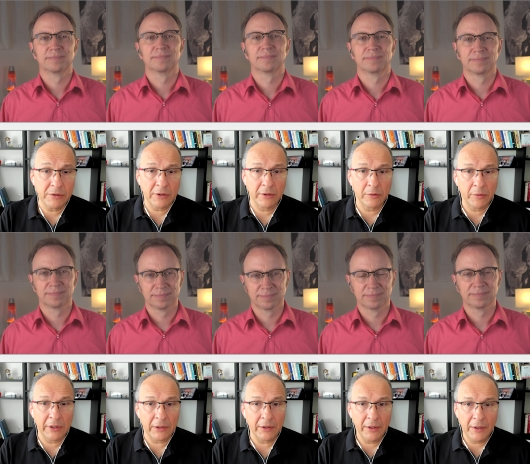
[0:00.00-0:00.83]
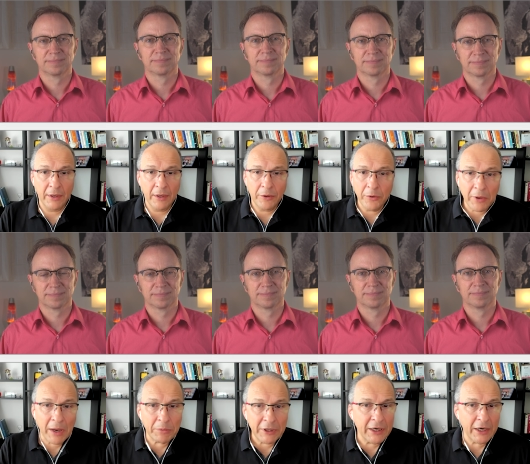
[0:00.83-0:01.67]
Speaker 1: start quickly, your
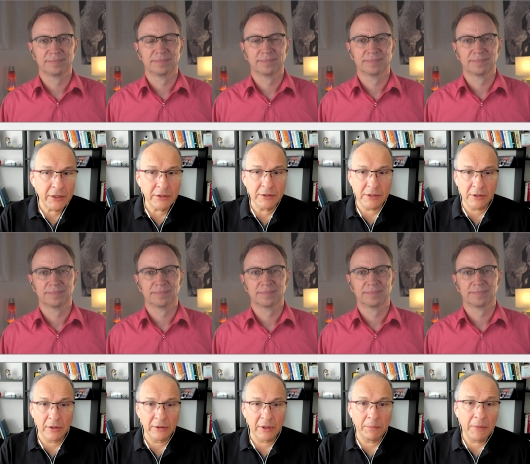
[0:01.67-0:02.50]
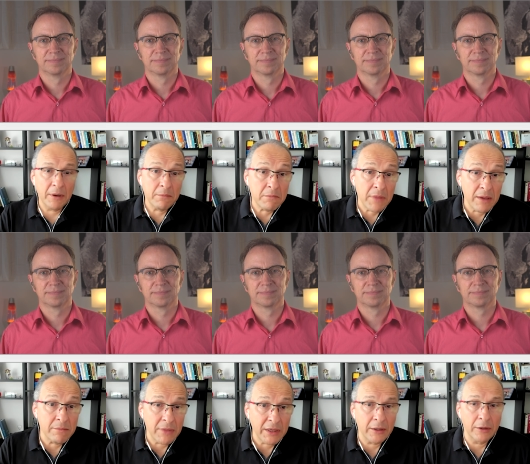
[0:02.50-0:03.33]
application startup may
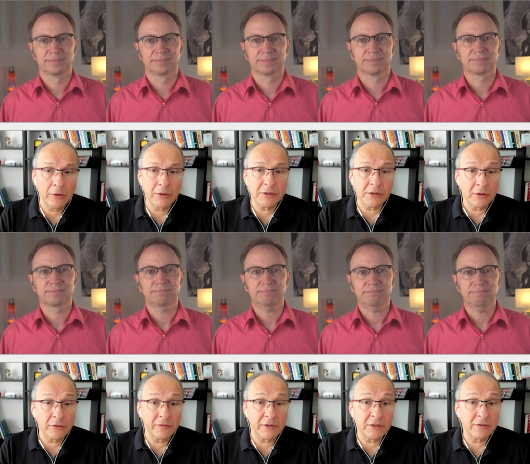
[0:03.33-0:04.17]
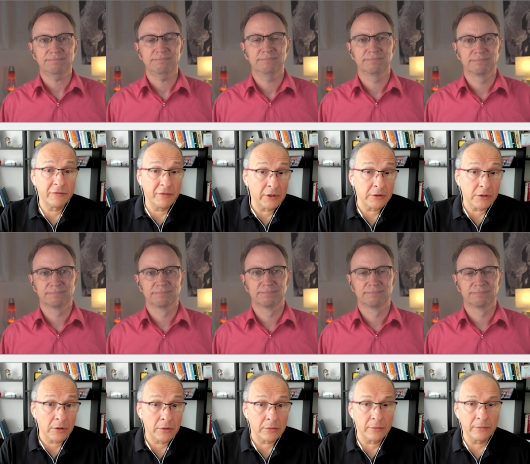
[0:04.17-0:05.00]
make your service feel
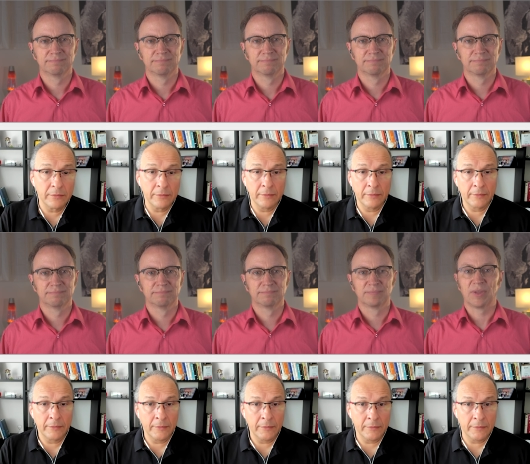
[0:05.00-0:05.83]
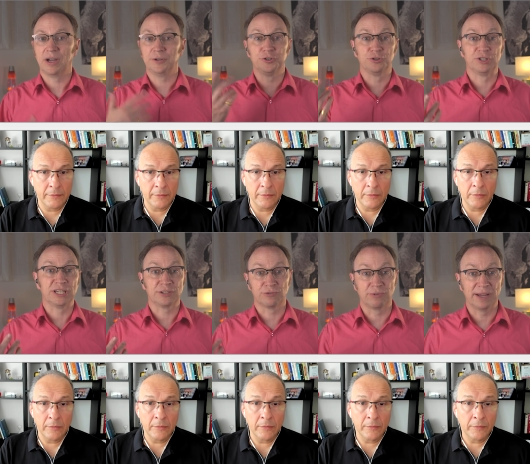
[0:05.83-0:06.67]
slow.
Speaker 2: How do you
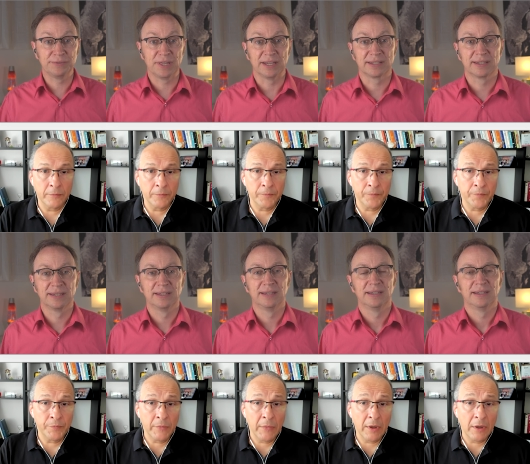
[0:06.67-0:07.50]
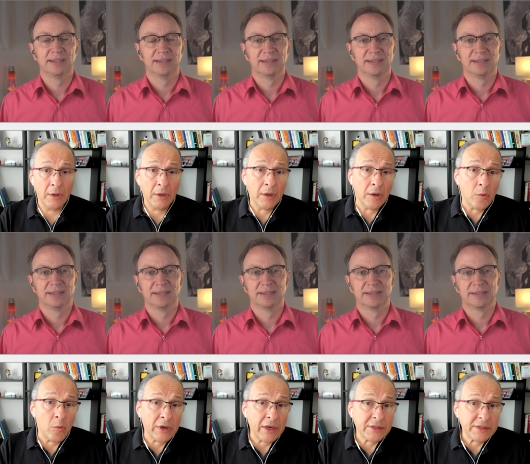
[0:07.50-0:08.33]
get around that?
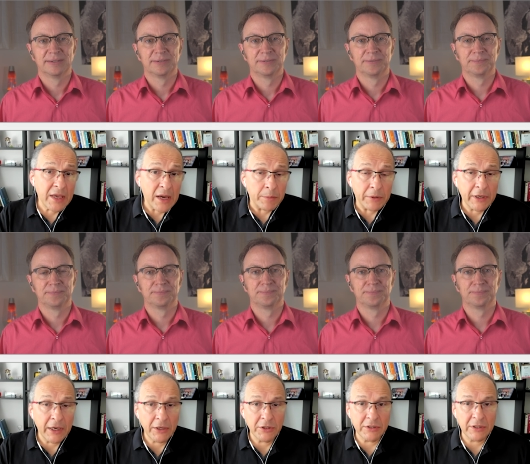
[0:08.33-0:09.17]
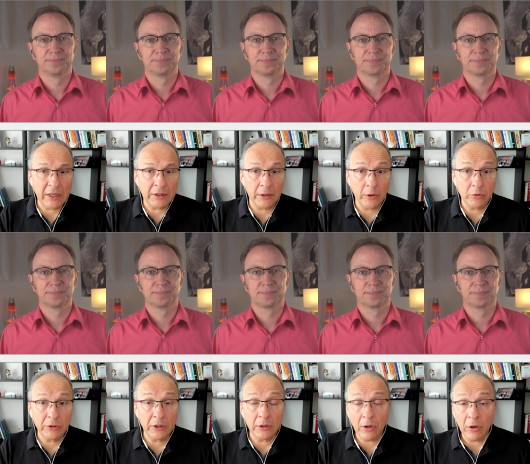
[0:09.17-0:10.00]
Speaker 1: When I see applications that load a
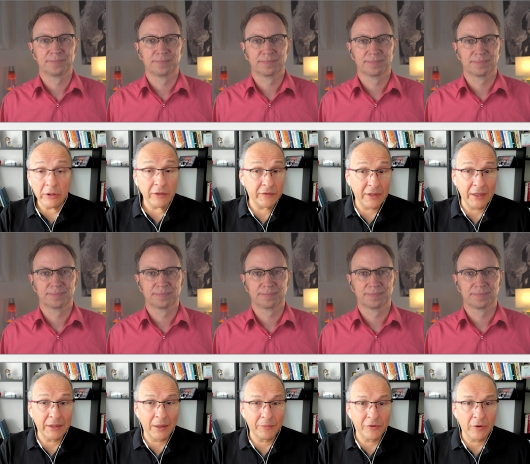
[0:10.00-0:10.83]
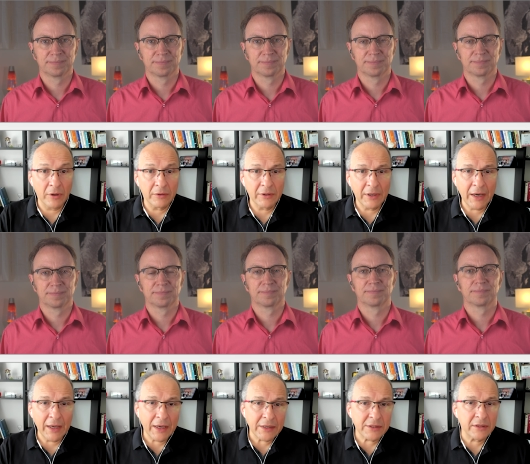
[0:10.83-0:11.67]
lot of data up front, I
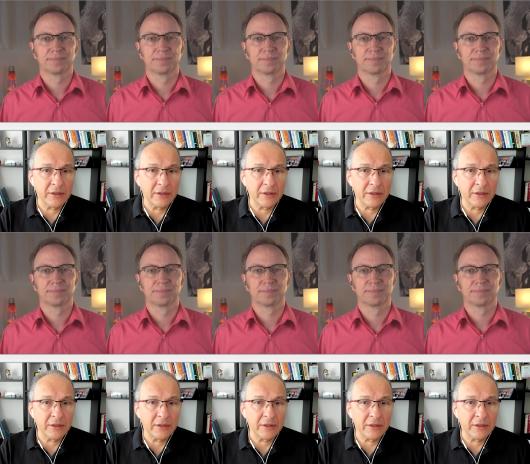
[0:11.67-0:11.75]
ask the